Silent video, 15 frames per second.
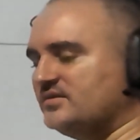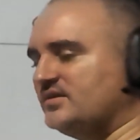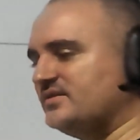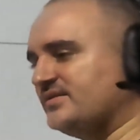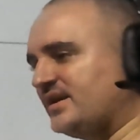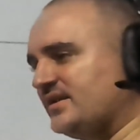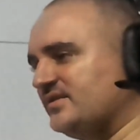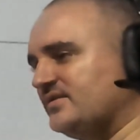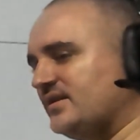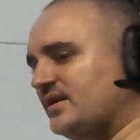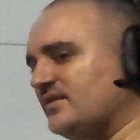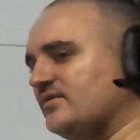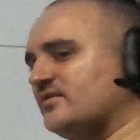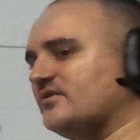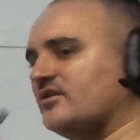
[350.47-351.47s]
design
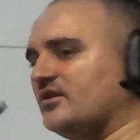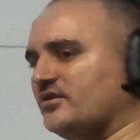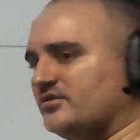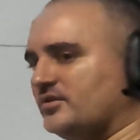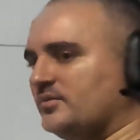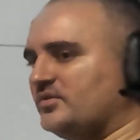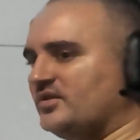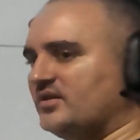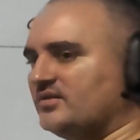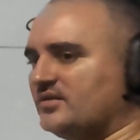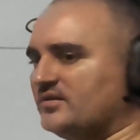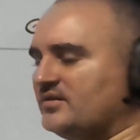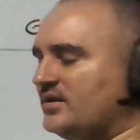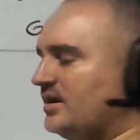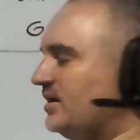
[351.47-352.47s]
settings, custom
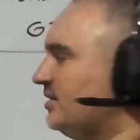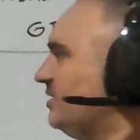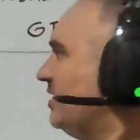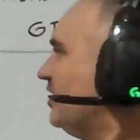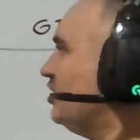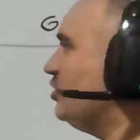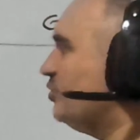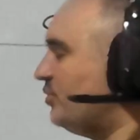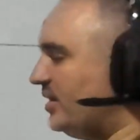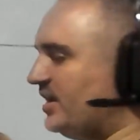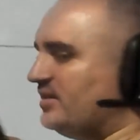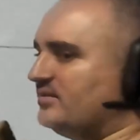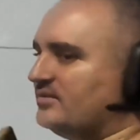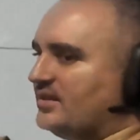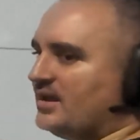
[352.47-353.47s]
CSS head, and you
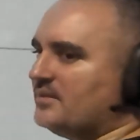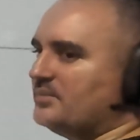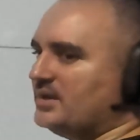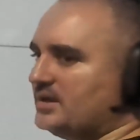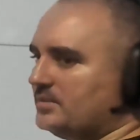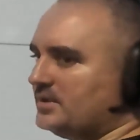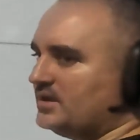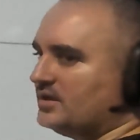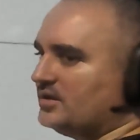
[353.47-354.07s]
paste that baby